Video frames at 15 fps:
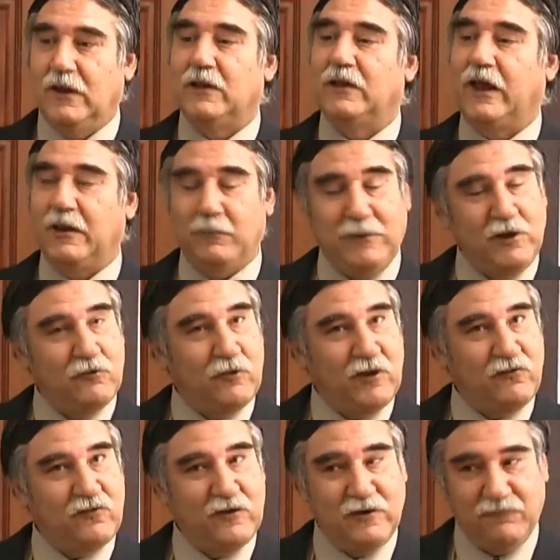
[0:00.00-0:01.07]
Let me
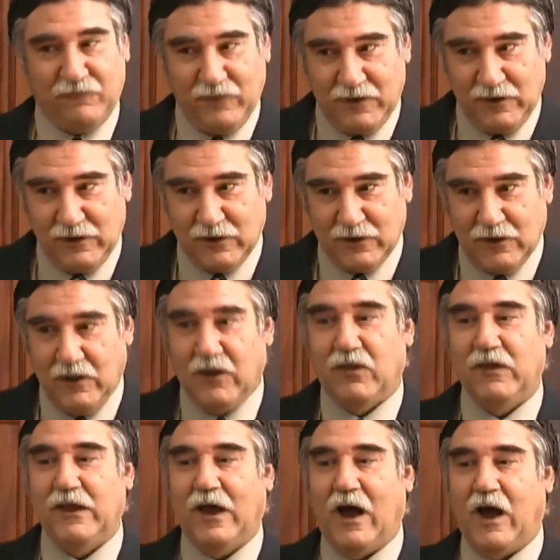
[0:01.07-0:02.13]
address the defendant,
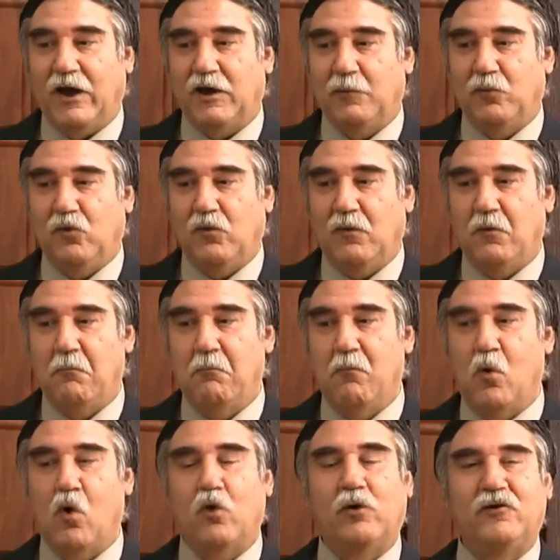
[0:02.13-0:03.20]
the Honorable
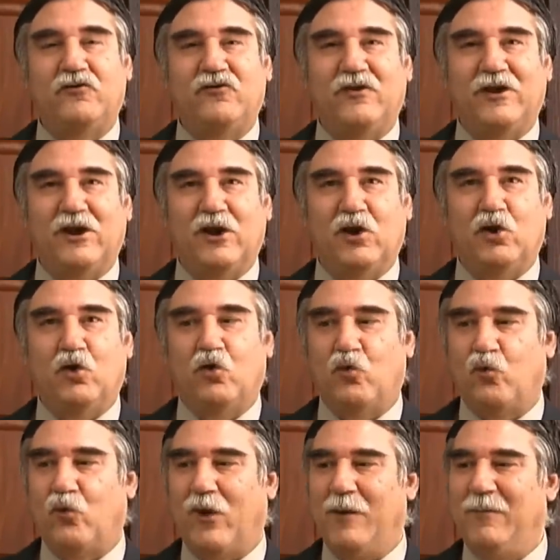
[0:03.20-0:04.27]
Morrison
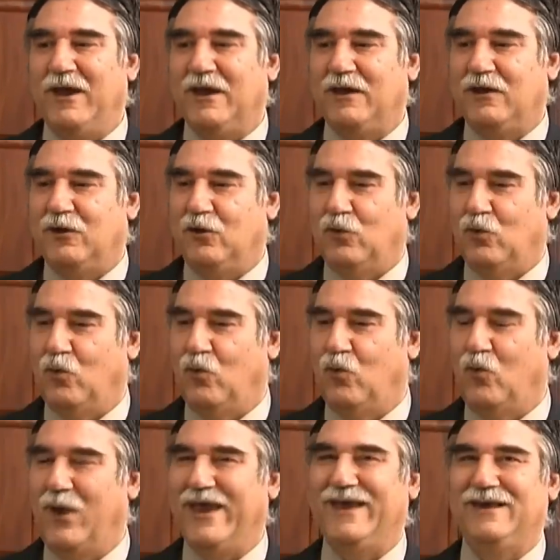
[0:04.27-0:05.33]
Remick
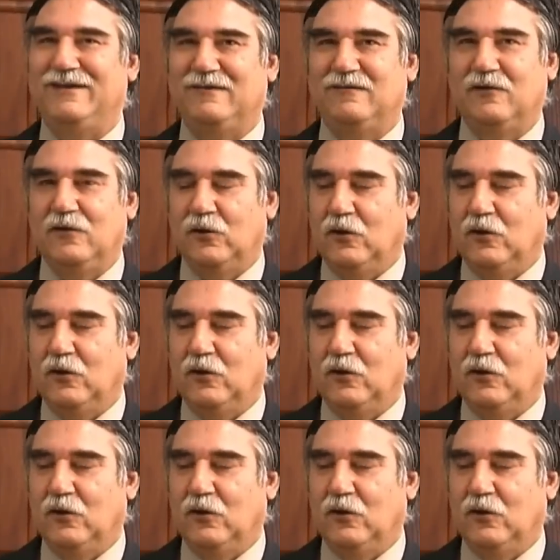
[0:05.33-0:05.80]
Waite,